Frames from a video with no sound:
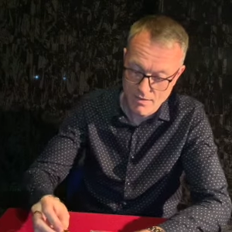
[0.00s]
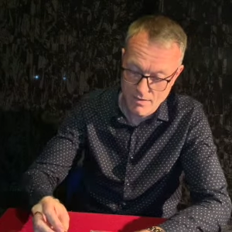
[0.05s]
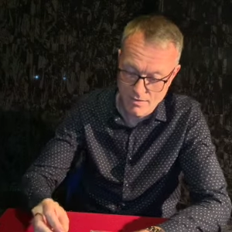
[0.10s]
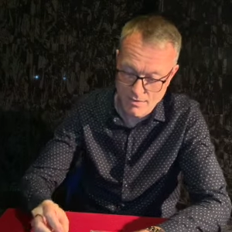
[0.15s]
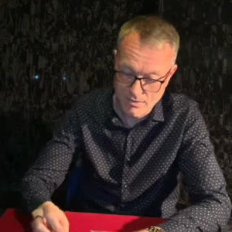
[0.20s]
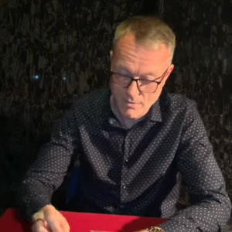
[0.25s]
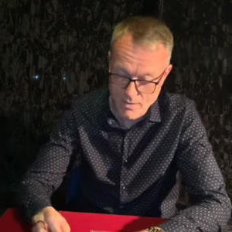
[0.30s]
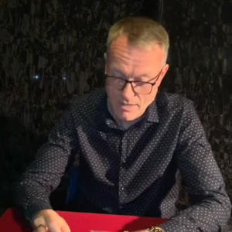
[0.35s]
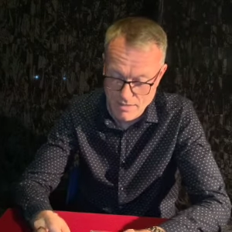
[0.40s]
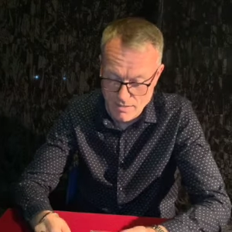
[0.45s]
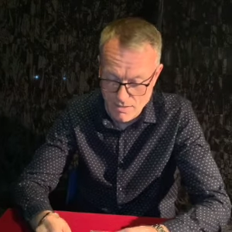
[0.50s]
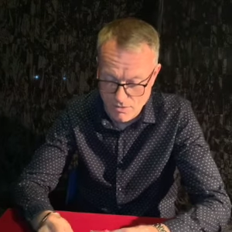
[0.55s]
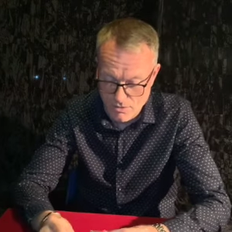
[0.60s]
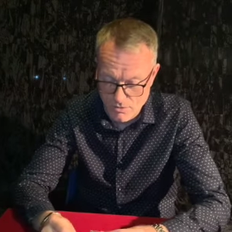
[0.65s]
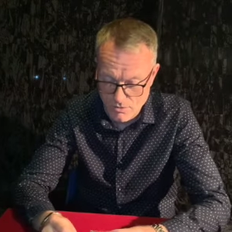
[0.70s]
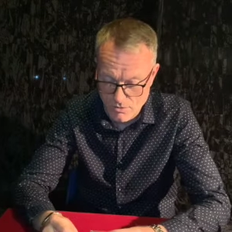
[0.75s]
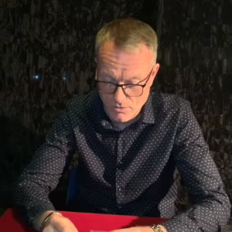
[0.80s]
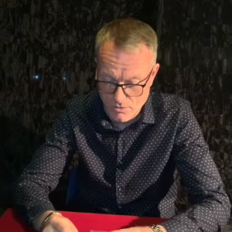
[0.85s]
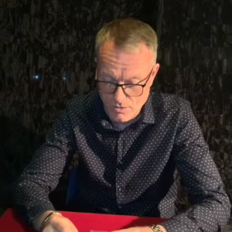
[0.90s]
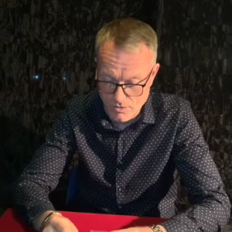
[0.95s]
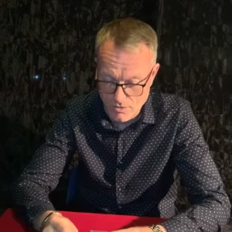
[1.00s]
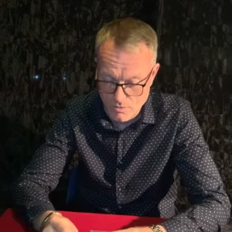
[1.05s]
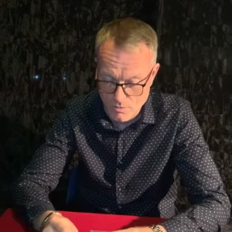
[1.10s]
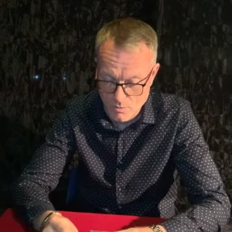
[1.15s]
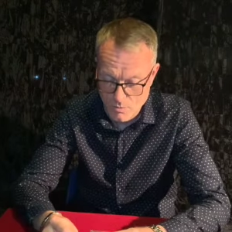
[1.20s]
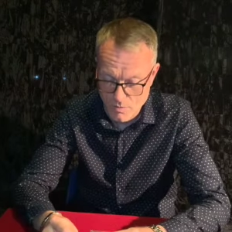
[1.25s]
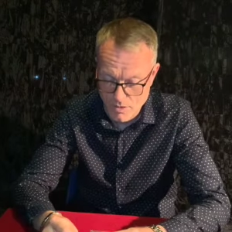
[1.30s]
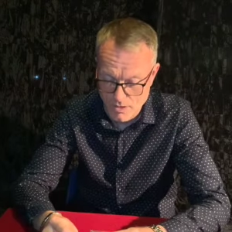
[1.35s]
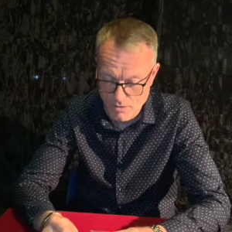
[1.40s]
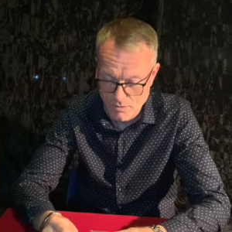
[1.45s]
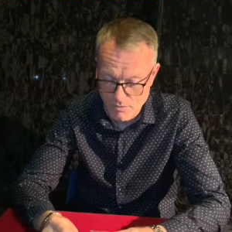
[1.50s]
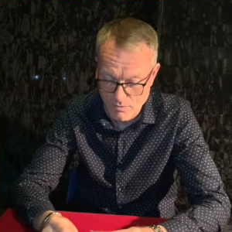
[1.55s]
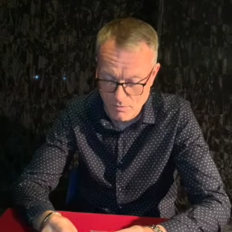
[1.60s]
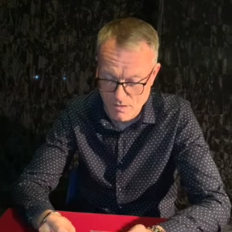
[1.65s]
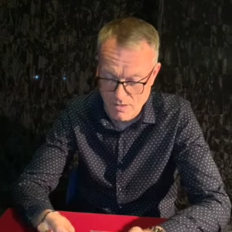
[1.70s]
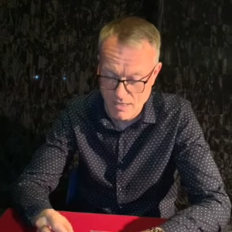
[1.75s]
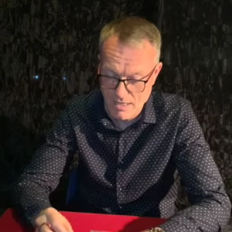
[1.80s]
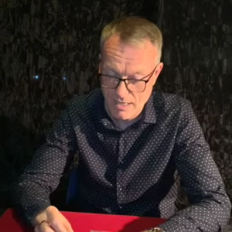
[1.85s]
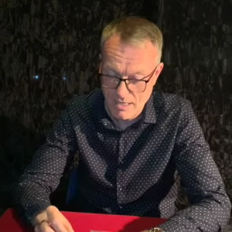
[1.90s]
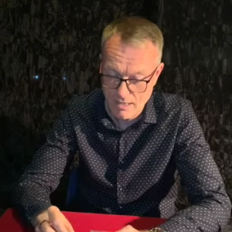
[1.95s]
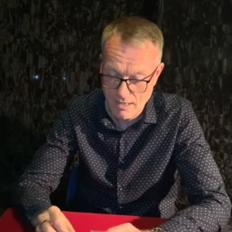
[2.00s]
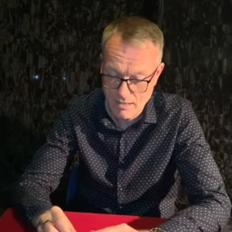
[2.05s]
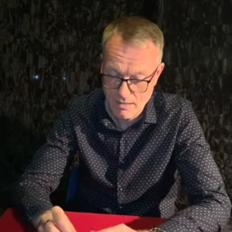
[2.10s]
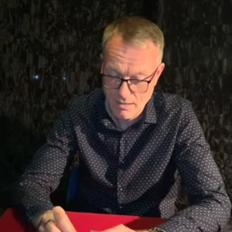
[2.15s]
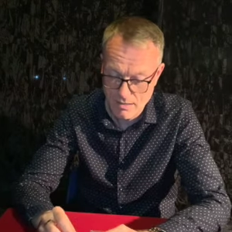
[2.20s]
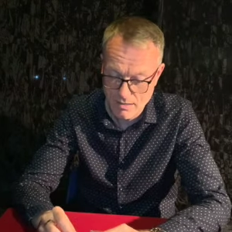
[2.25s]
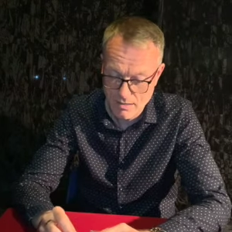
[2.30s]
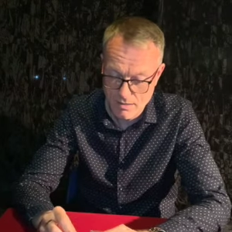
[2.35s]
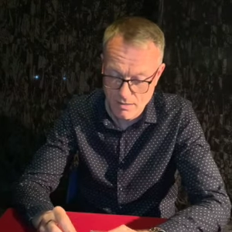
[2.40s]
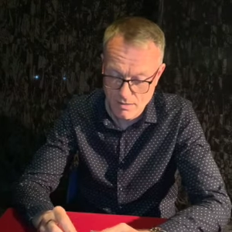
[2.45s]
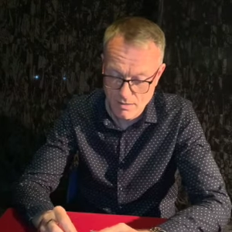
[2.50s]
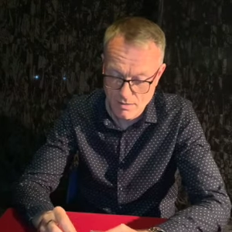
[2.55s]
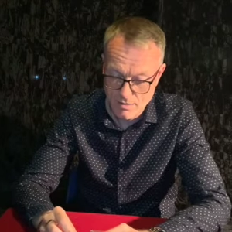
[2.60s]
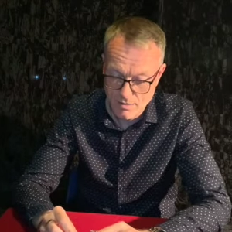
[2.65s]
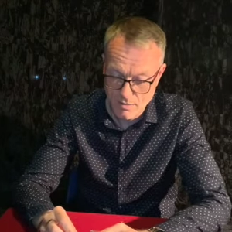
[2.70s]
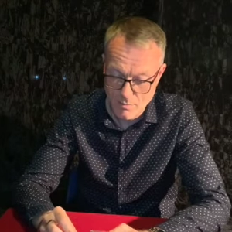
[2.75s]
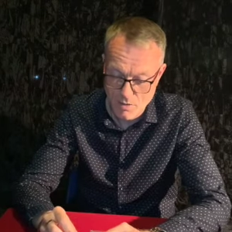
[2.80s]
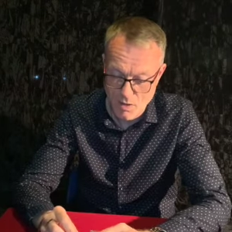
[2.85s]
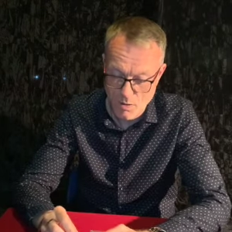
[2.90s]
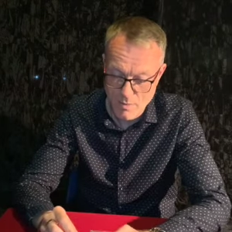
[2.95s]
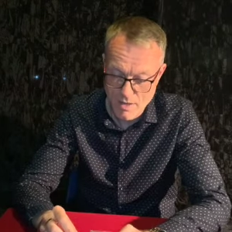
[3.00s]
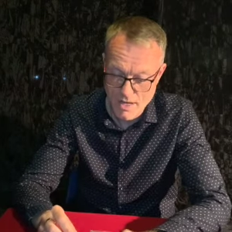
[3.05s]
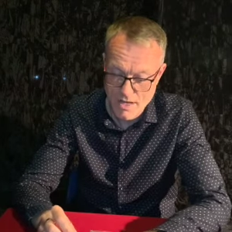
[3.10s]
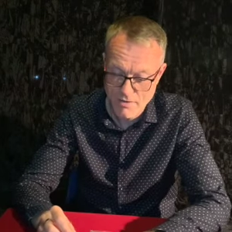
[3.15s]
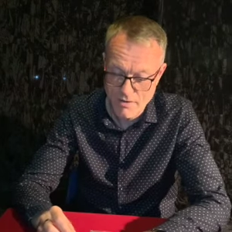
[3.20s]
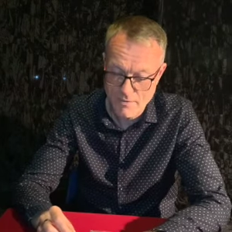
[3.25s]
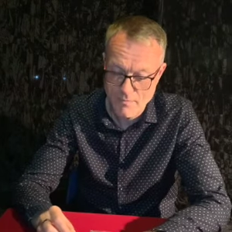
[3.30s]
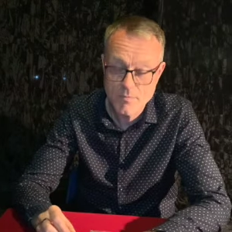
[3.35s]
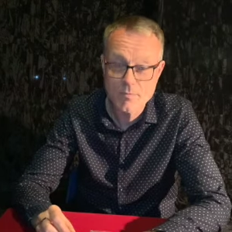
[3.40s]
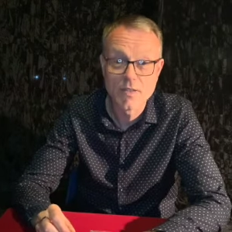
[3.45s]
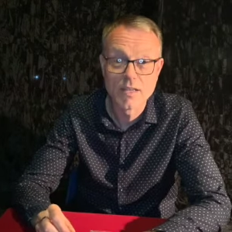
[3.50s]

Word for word: and the recess is just big enough to take a ball bearing.